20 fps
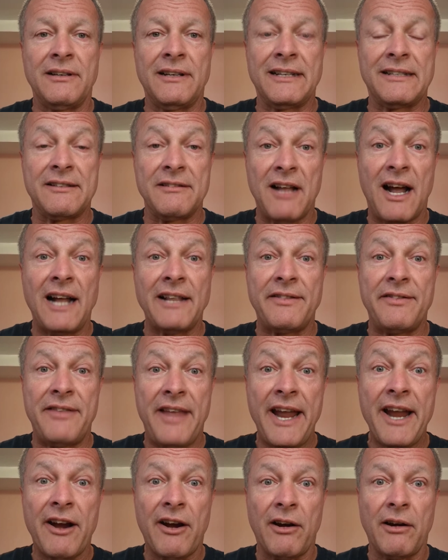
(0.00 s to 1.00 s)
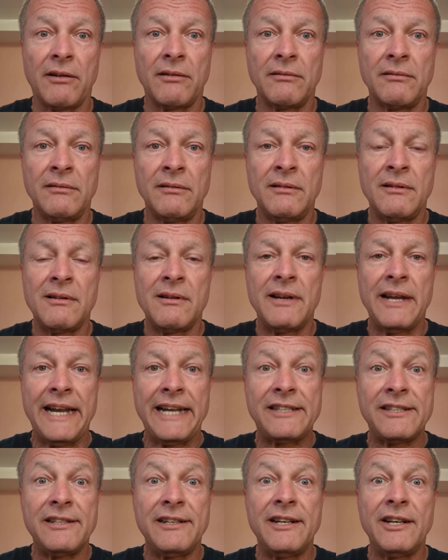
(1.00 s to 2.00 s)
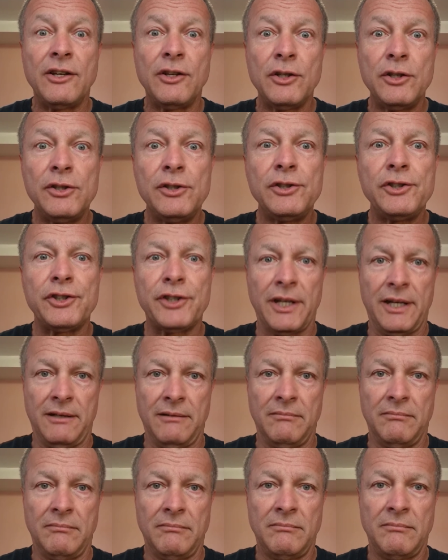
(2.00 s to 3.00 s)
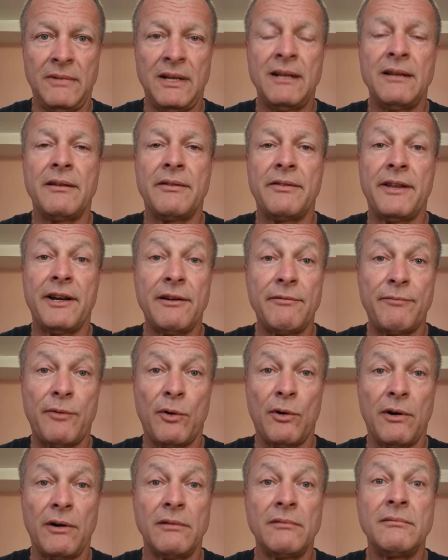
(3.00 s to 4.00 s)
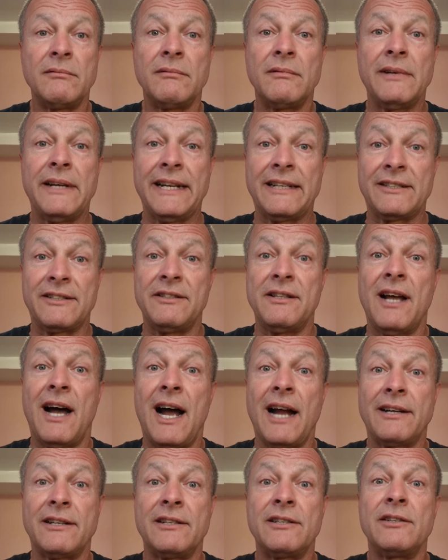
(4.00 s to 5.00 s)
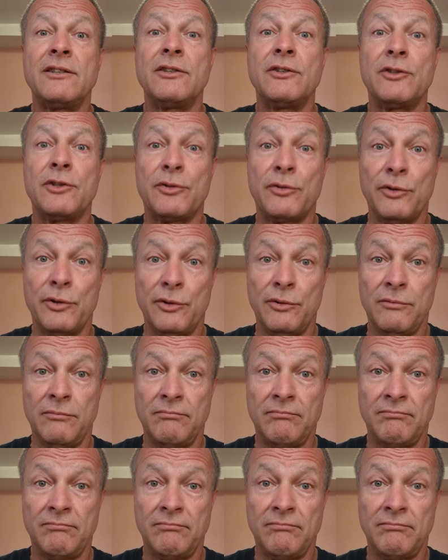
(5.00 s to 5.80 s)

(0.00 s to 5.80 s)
is not there. It's an illusion. Therefore, it's not true.